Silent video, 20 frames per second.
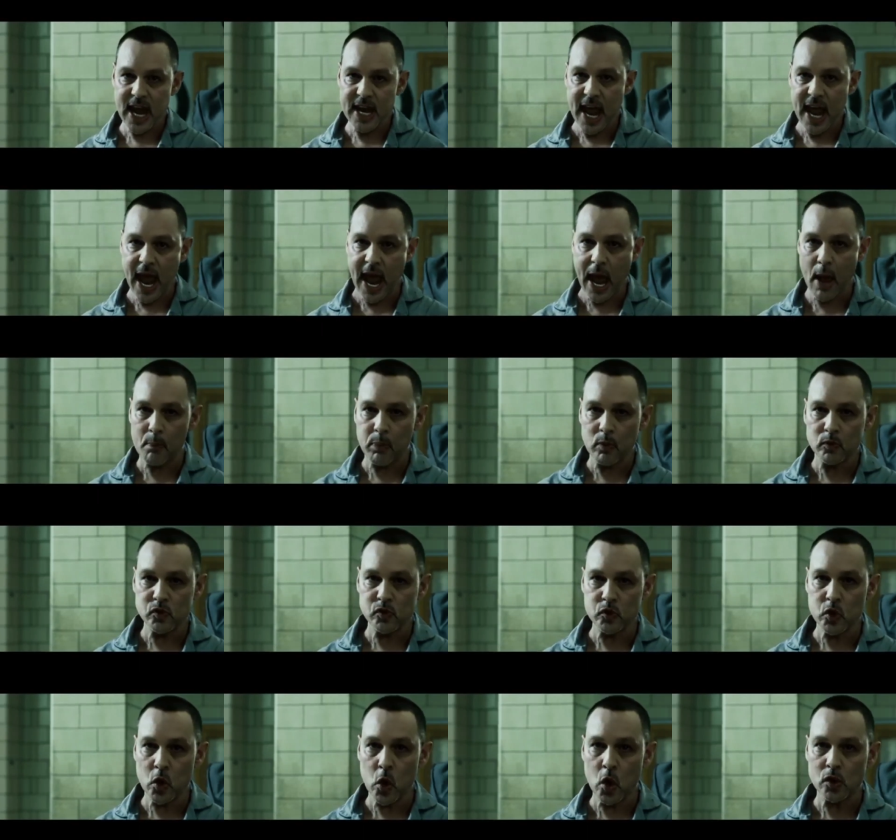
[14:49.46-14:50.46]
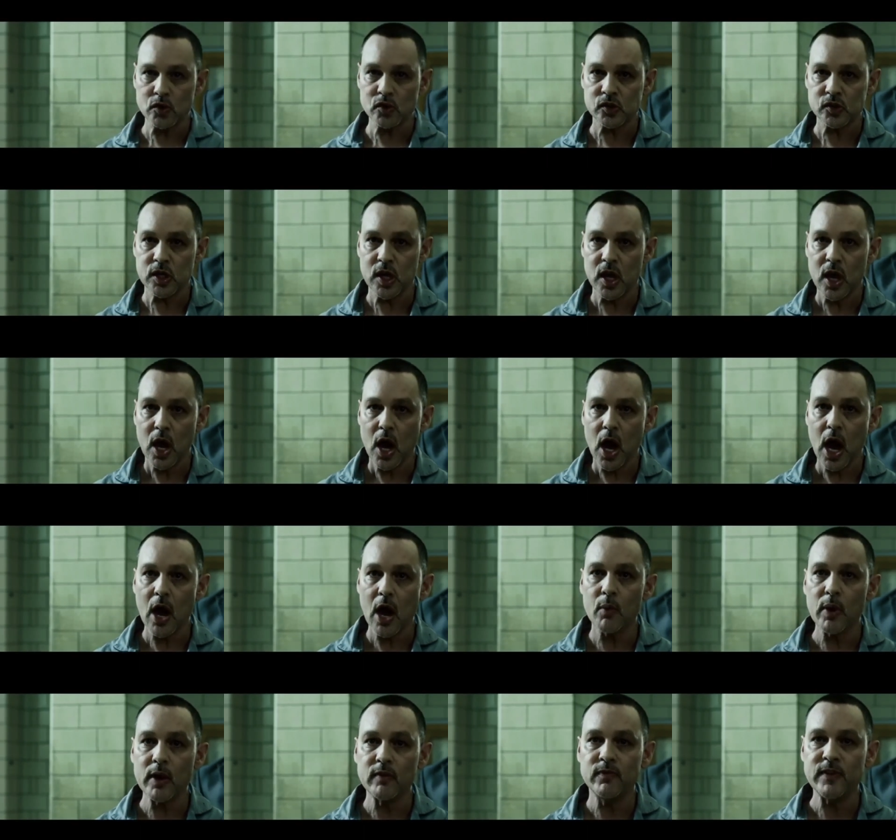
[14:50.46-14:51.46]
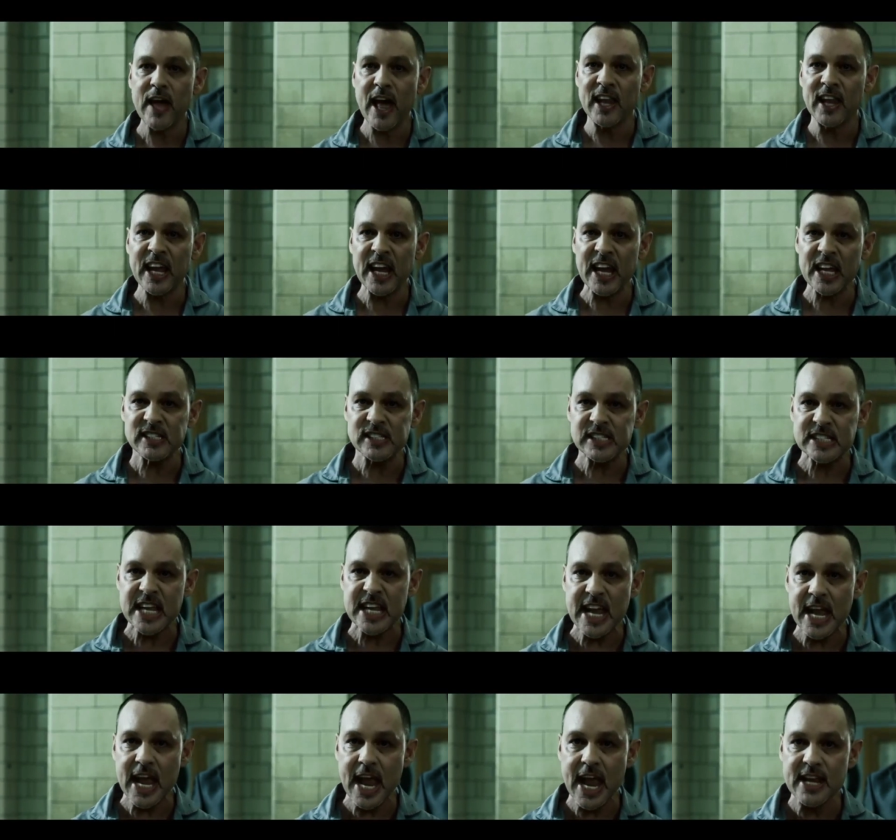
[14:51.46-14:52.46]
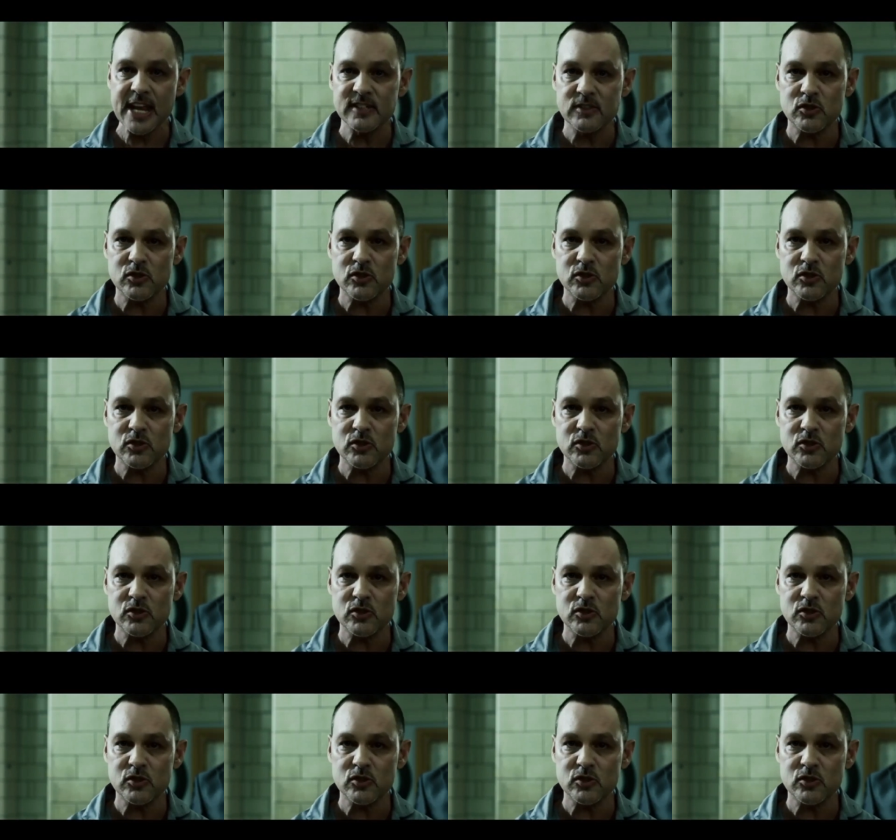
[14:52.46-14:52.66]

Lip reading: and applesauce are a delicacy in